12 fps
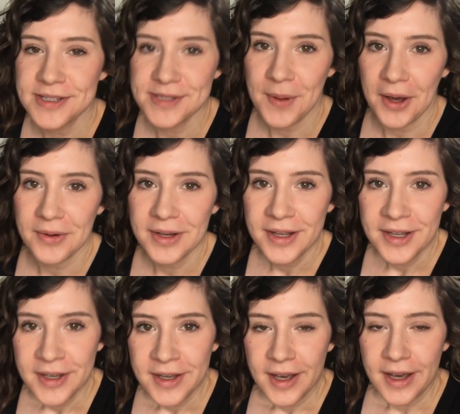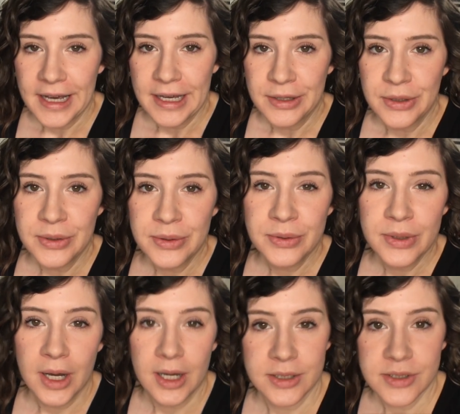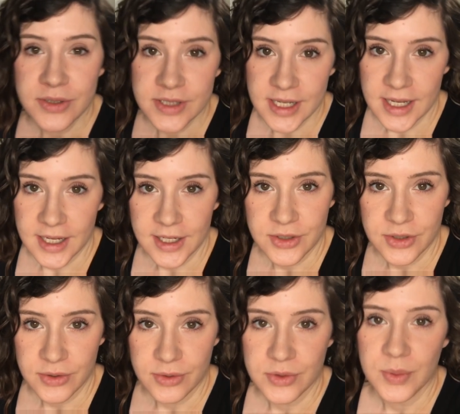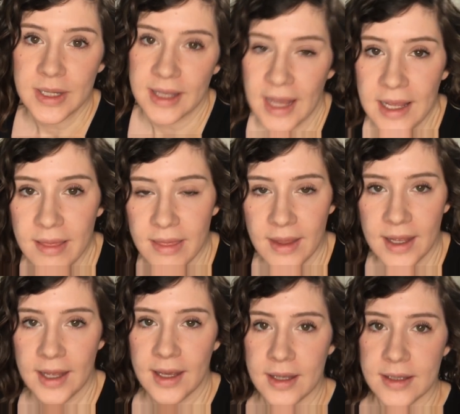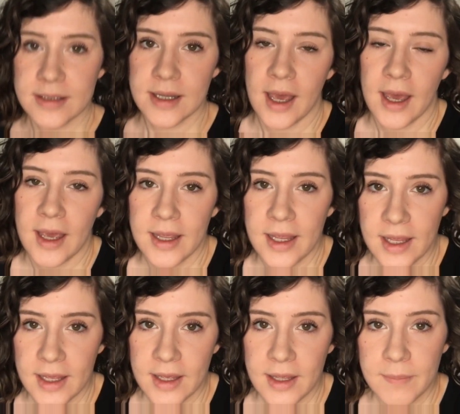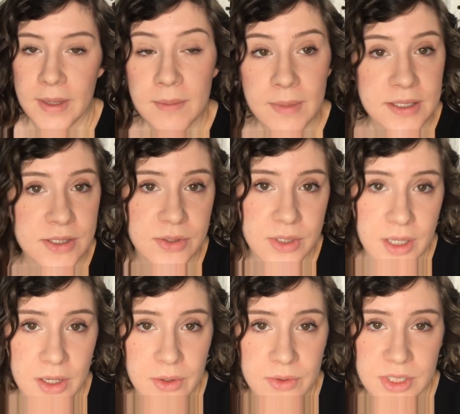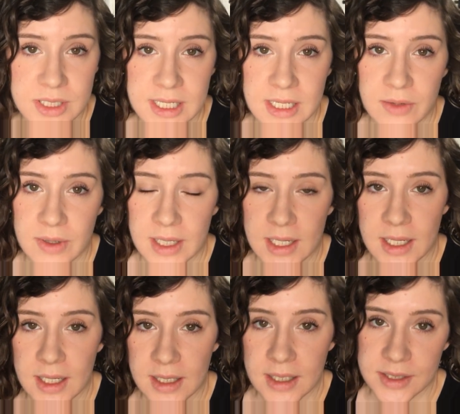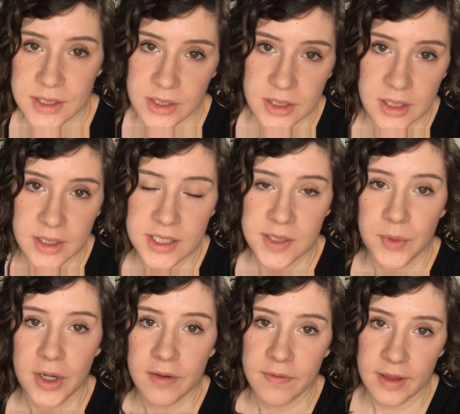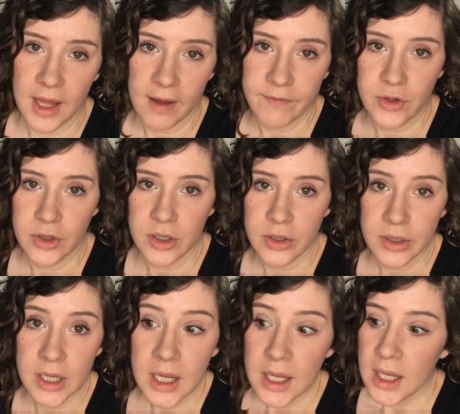It's about uh, noon on Tuesday, June 28th, and I am in my studio just getting ready to get started on some work for the afternoon.